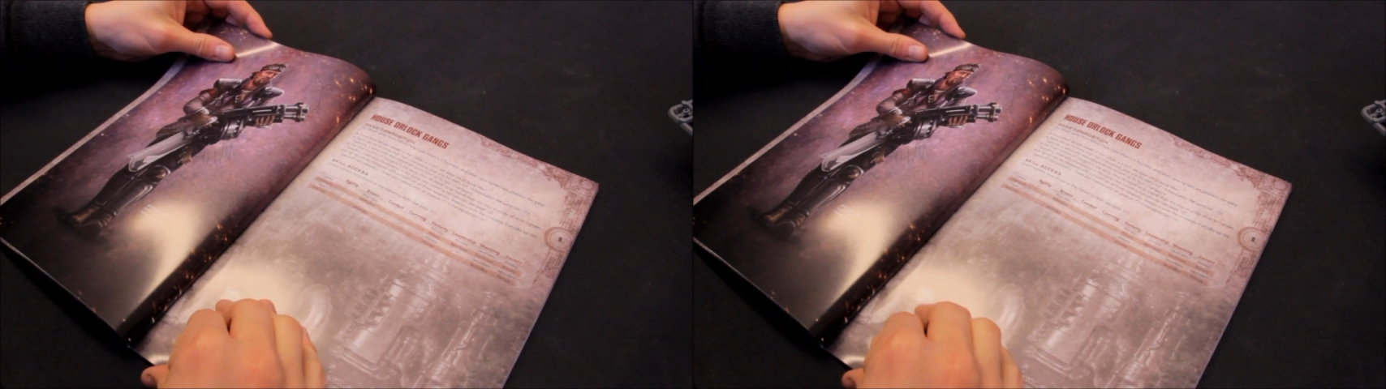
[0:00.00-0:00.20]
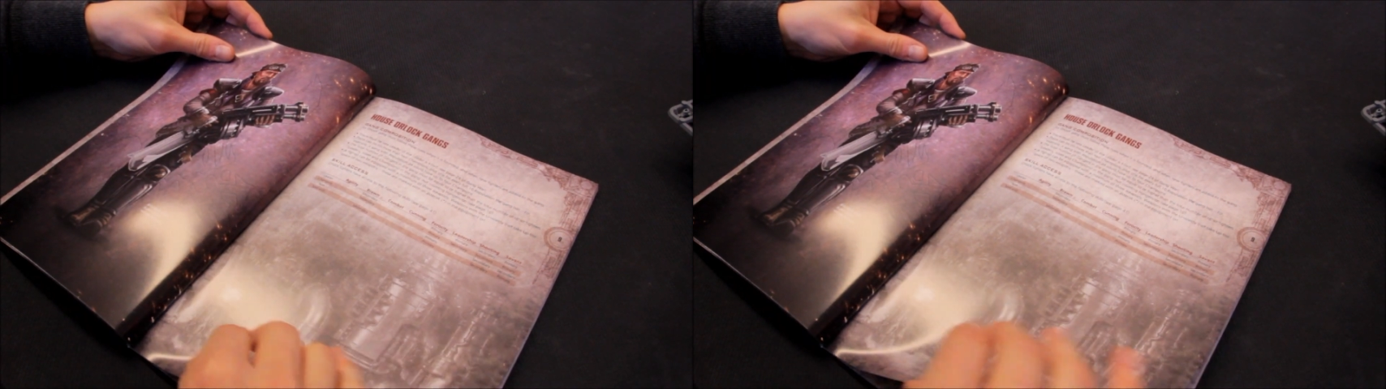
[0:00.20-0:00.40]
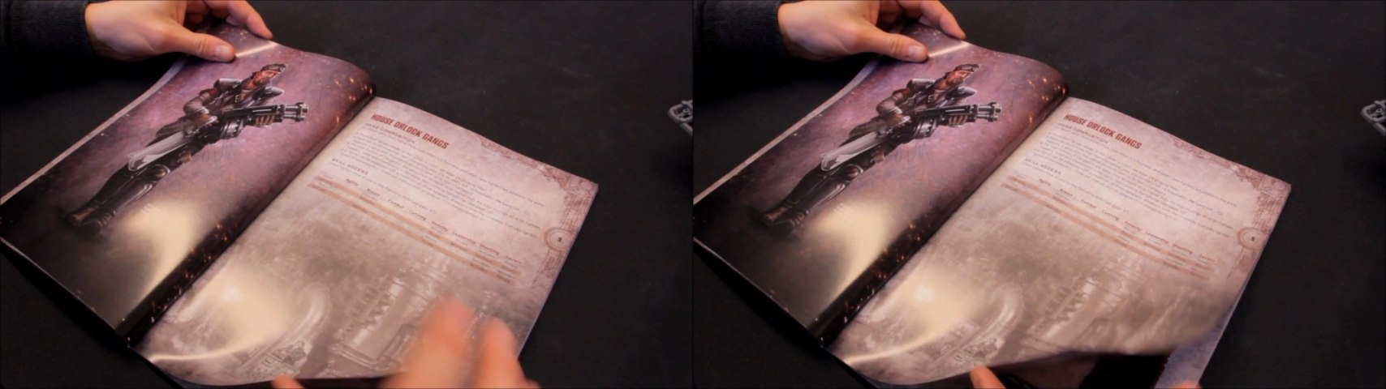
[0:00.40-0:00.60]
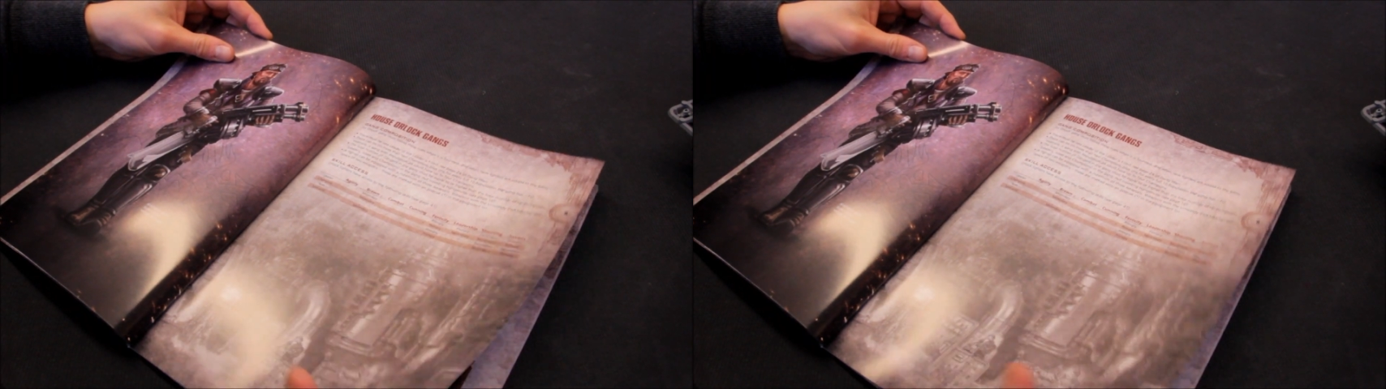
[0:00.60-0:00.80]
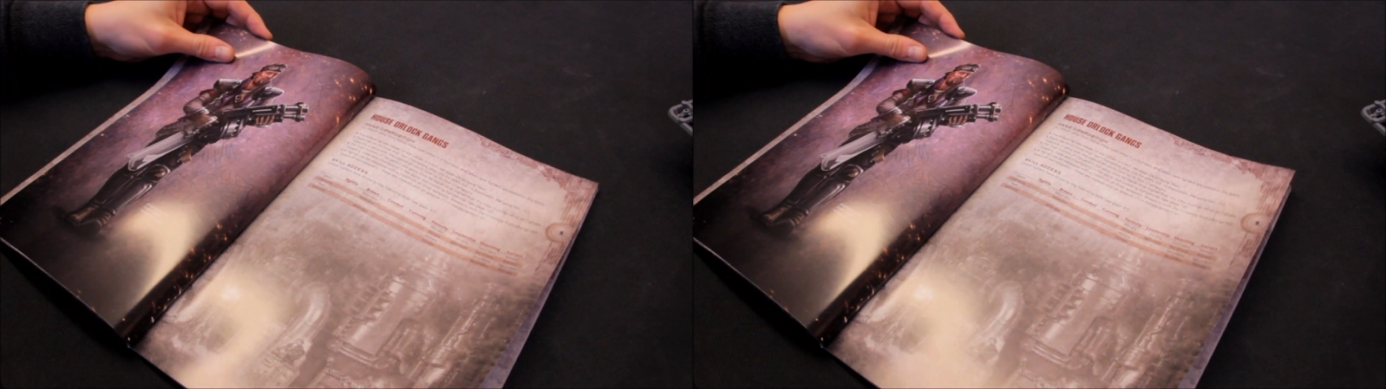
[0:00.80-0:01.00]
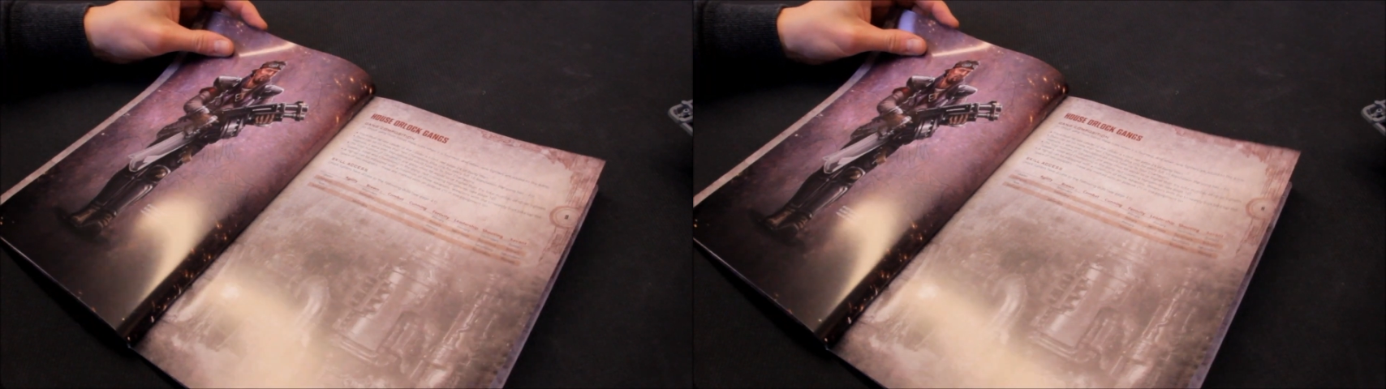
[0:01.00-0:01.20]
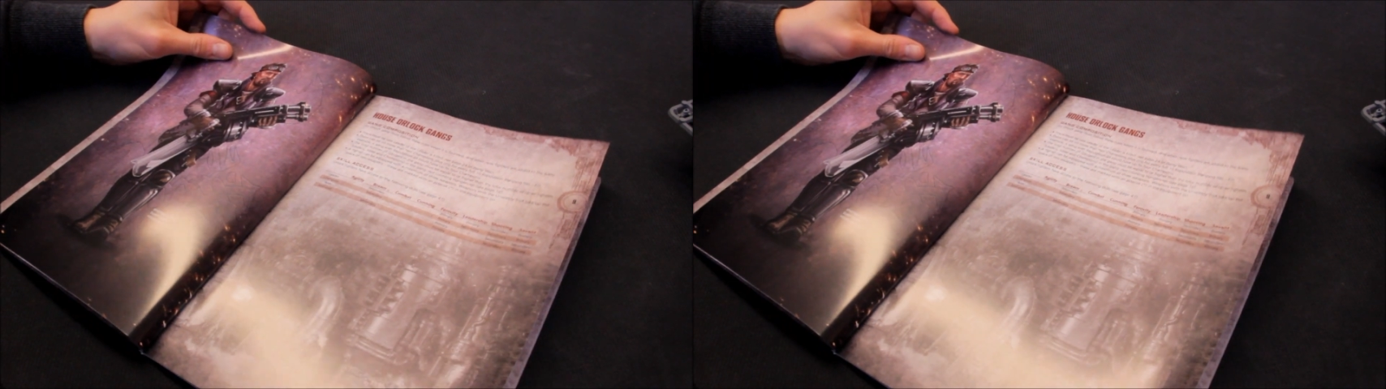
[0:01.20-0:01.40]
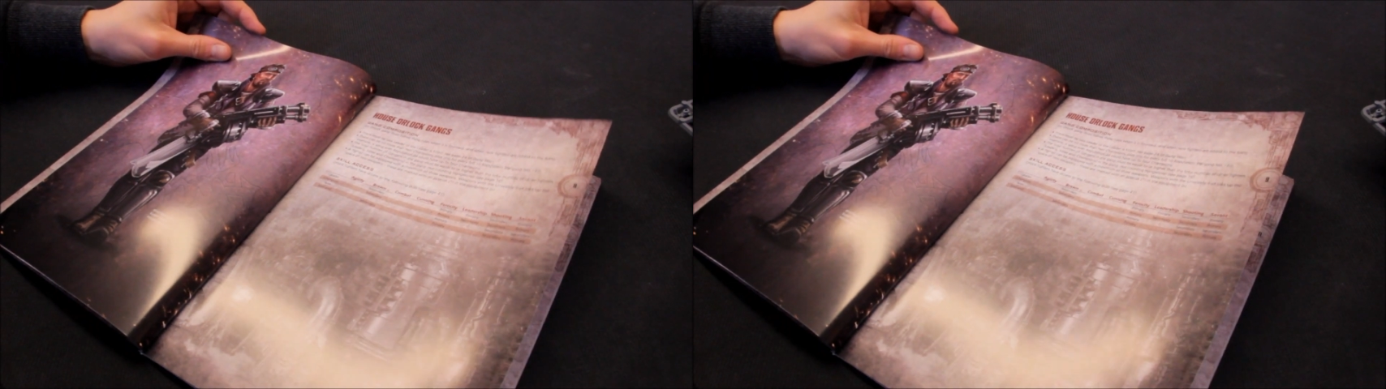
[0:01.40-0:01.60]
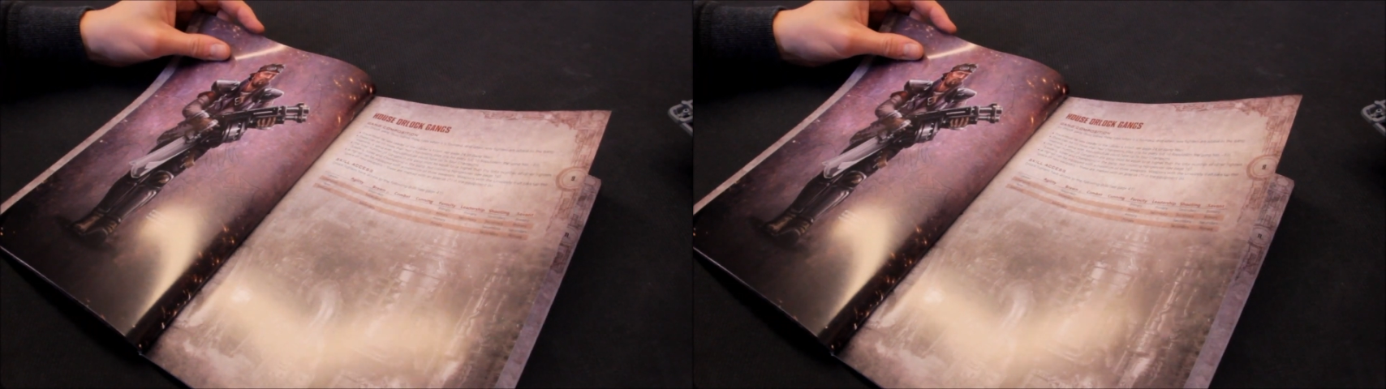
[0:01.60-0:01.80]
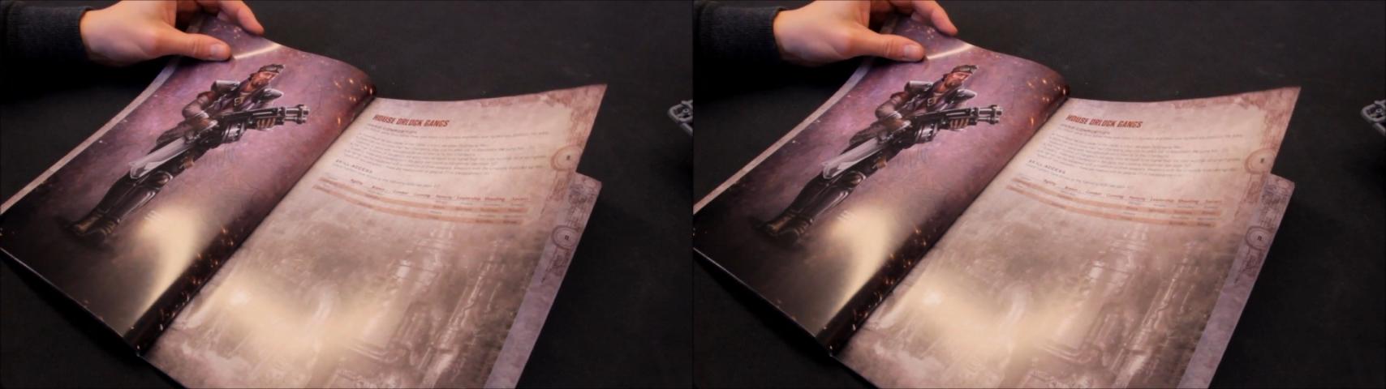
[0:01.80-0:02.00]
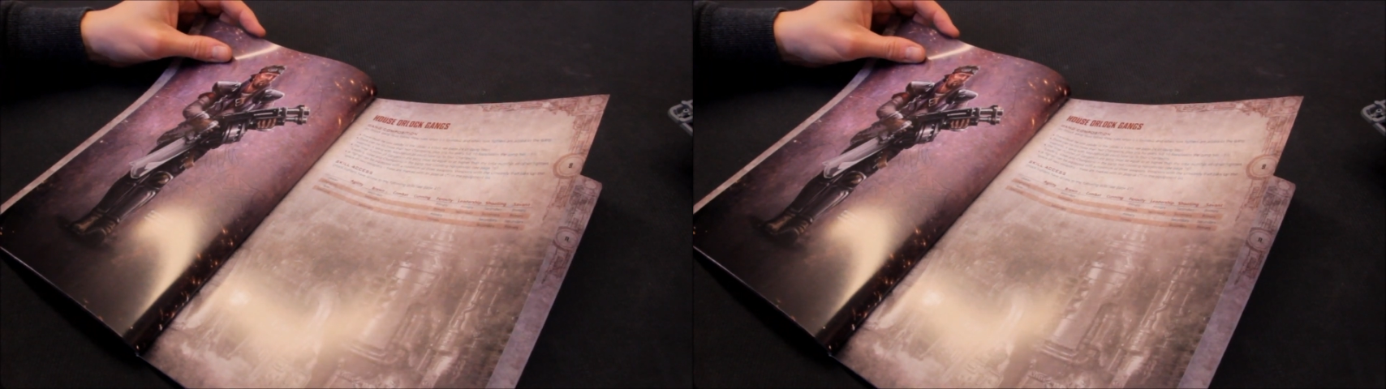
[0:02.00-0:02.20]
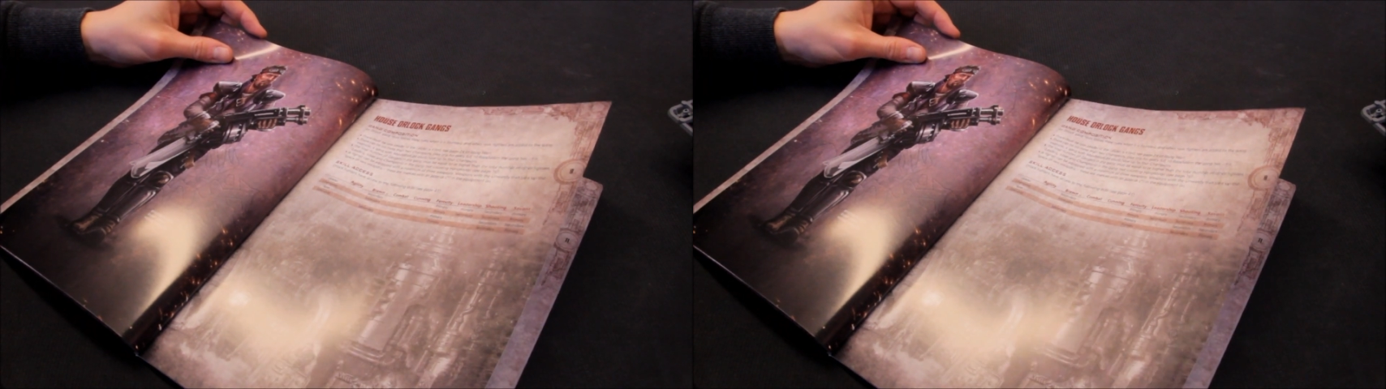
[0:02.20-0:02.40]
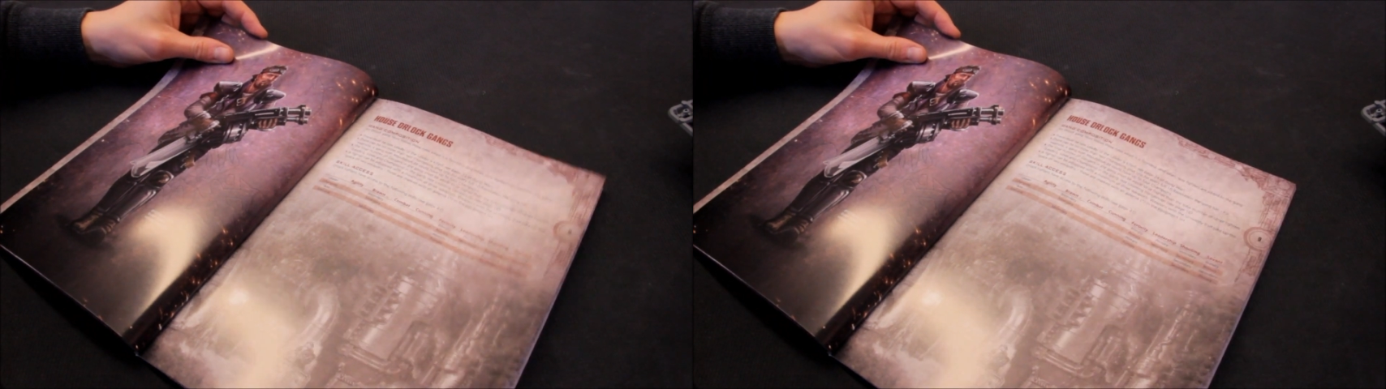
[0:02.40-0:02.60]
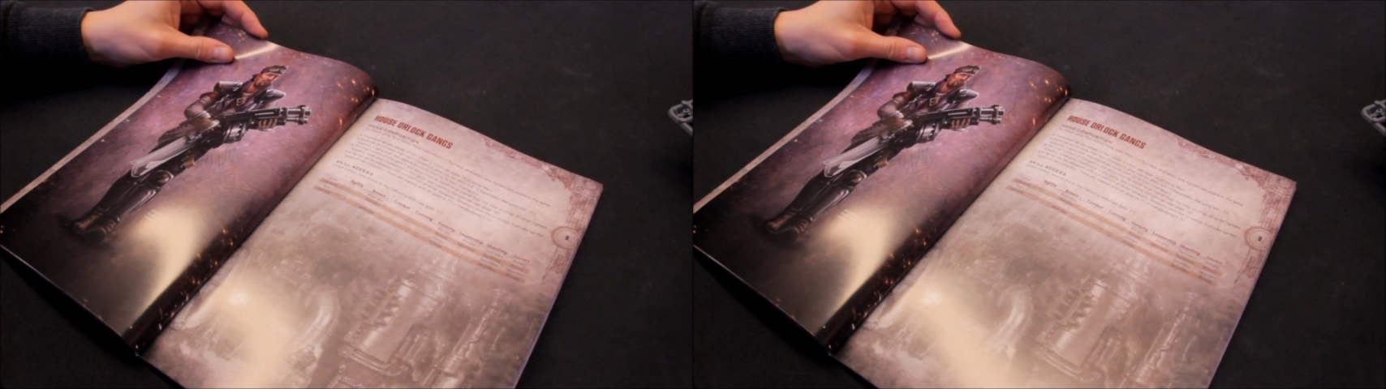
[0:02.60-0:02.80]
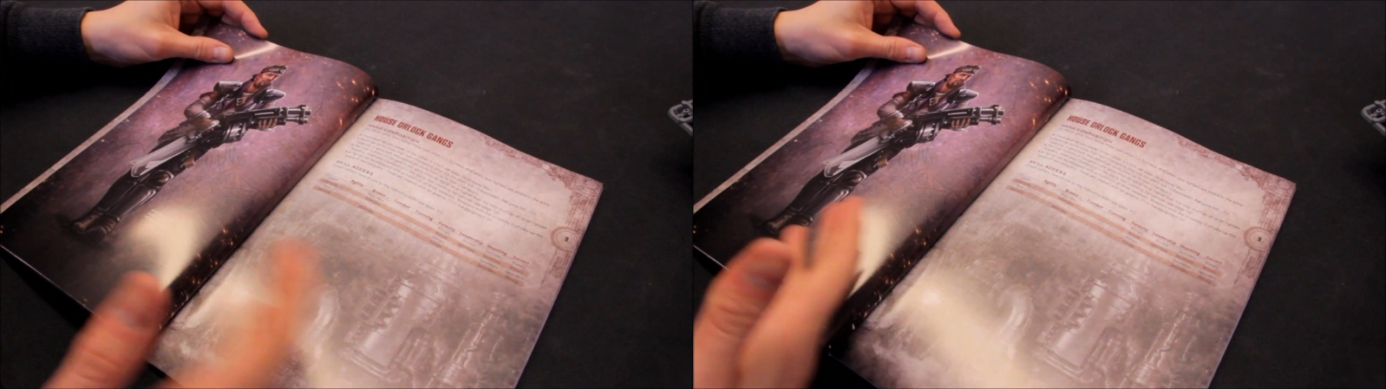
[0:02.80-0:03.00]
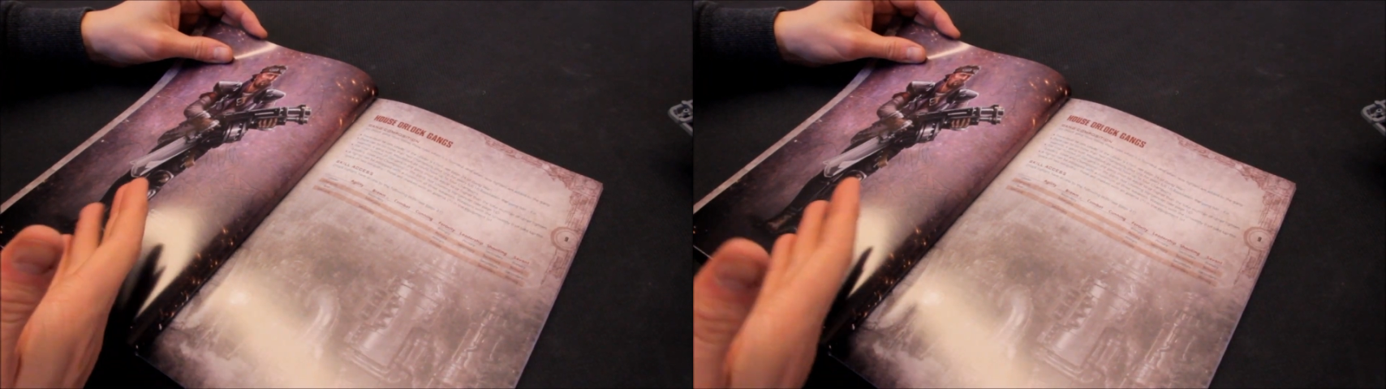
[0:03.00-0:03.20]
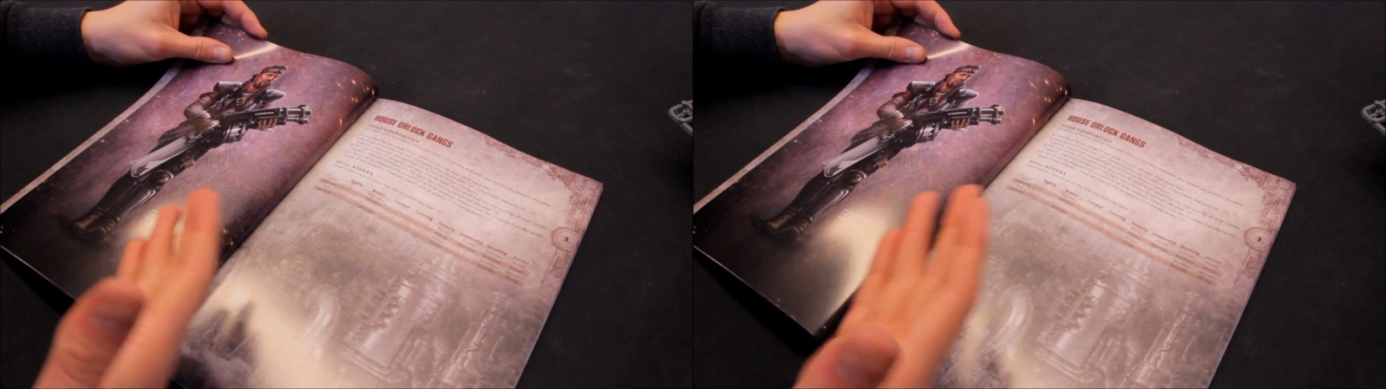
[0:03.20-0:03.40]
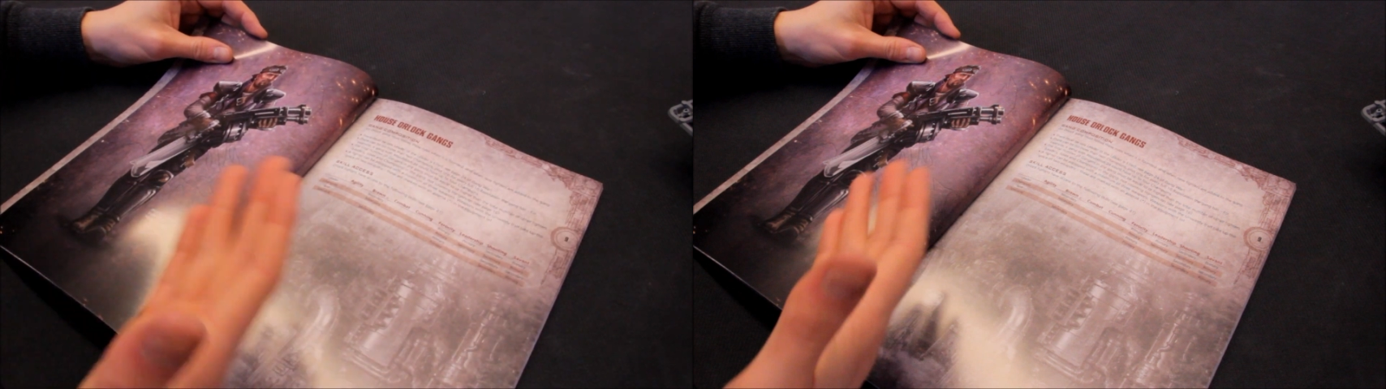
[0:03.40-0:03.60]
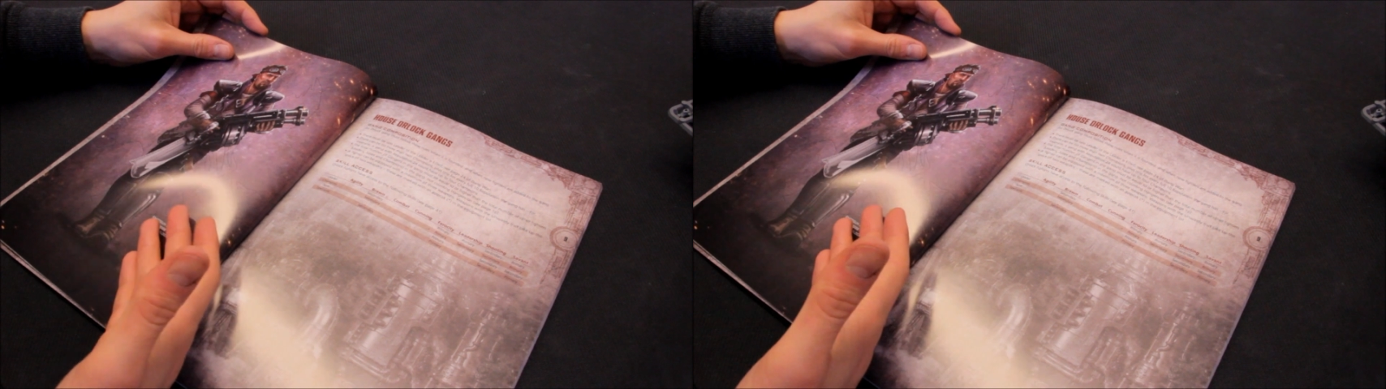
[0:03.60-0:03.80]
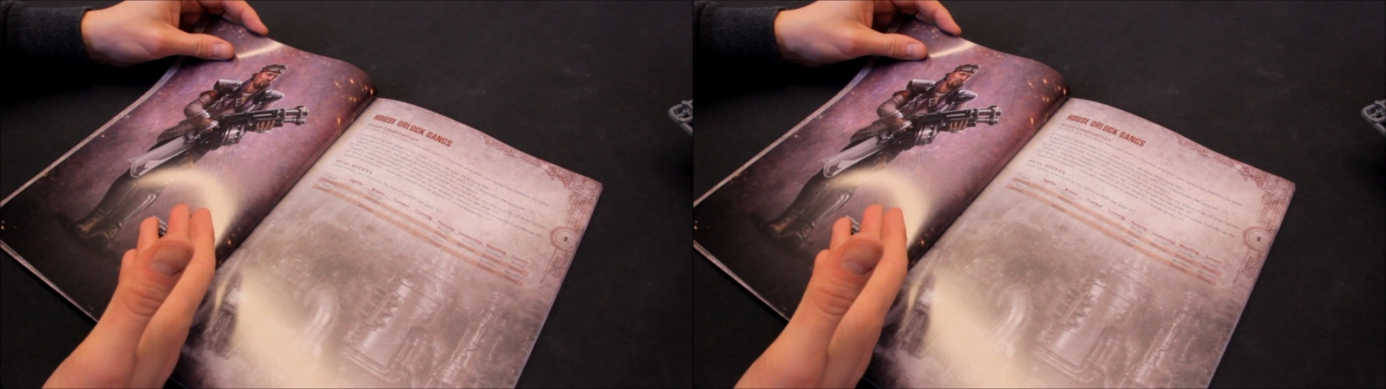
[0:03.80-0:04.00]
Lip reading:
Nobody's mouth can be seen.